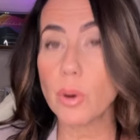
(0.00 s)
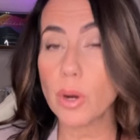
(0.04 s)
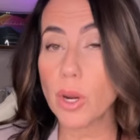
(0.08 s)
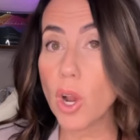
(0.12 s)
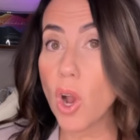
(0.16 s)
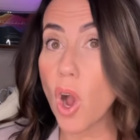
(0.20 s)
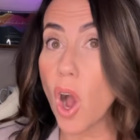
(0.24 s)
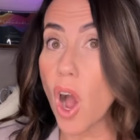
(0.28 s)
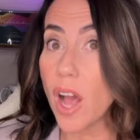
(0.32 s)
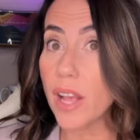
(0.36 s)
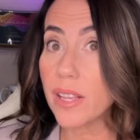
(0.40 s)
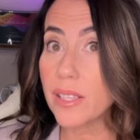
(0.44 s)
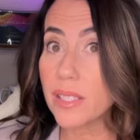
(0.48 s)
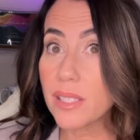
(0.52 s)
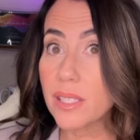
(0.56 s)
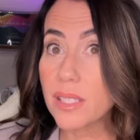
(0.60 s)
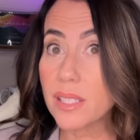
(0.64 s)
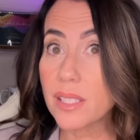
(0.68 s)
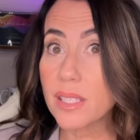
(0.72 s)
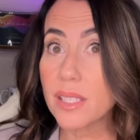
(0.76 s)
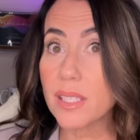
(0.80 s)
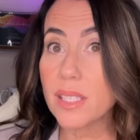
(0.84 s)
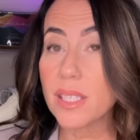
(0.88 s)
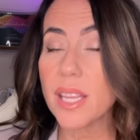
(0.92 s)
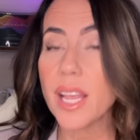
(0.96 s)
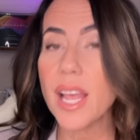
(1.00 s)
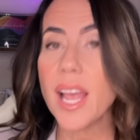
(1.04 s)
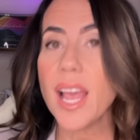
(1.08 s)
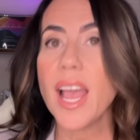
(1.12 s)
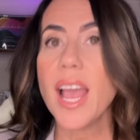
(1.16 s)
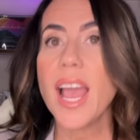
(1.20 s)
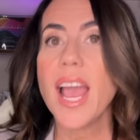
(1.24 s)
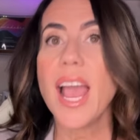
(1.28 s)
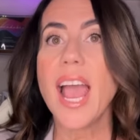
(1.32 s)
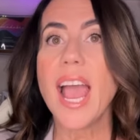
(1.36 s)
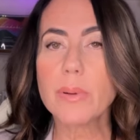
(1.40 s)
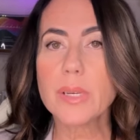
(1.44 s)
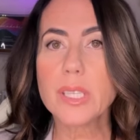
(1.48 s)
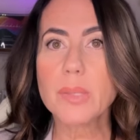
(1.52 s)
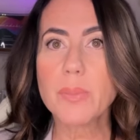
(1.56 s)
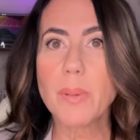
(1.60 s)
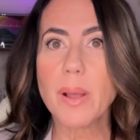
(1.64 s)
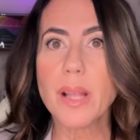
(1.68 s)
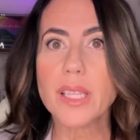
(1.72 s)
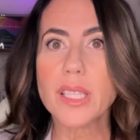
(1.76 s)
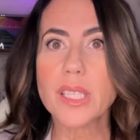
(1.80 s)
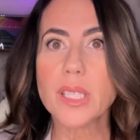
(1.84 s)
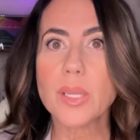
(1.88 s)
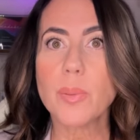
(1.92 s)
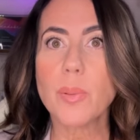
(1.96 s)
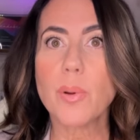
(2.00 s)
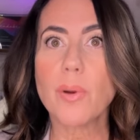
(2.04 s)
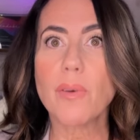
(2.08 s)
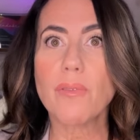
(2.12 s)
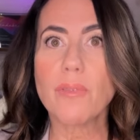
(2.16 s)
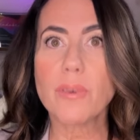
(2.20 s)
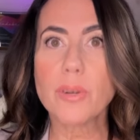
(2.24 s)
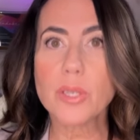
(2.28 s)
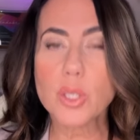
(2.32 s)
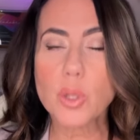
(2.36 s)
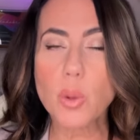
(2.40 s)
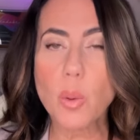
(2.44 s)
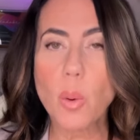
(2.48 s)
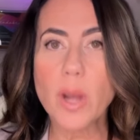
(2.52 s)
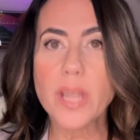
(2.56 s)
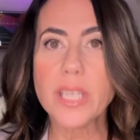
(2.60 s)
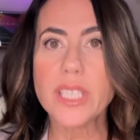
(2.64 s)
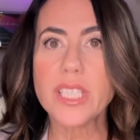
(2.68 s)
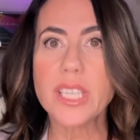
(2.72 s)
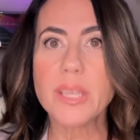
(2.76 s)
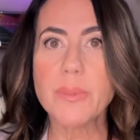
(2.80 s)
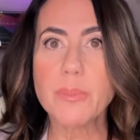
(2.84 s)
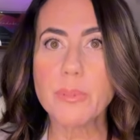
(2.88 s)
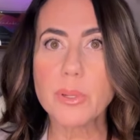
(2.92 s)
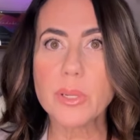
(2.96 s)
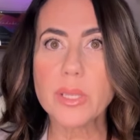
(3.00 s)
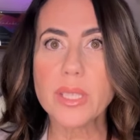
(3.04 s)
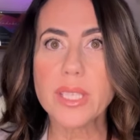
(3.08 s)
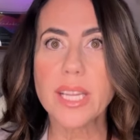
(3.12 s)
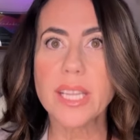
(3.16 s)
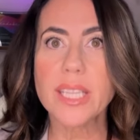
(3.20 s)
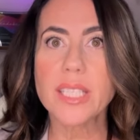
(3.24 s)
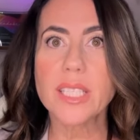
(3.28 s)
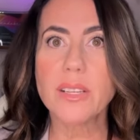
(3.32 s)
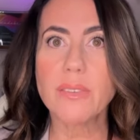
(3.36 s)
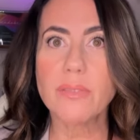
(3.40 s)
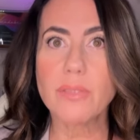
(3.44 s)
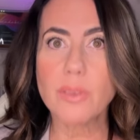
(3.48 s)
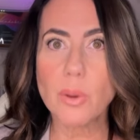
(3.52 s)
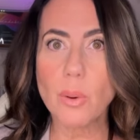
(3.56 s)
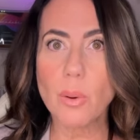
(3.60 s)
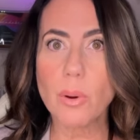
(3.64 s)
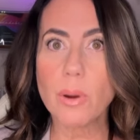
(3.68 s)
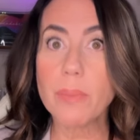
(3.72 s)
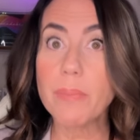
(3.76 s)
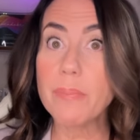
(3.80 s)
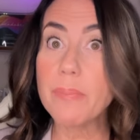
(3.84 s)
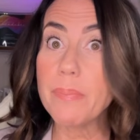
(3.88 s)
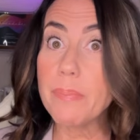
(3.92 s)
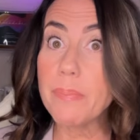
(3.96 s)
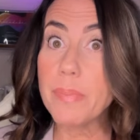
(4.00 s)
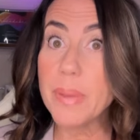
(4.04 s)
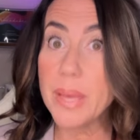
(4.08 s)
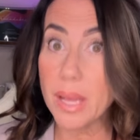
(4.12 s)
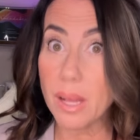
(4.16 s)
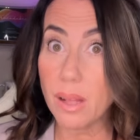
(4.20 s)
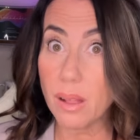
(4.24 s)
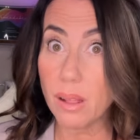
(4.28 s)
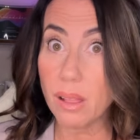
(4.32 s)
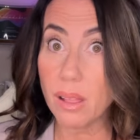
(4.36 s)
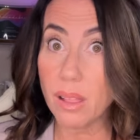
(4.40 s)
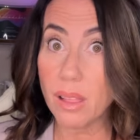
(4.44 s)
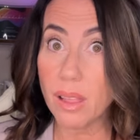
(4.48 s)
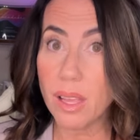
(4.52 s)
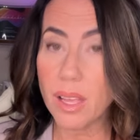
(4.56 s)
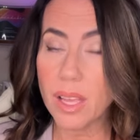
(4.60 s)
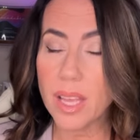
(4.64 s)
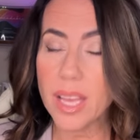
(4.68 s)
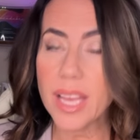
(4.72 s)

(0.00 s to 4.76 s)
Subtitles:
costs are responsible for 20% of your bill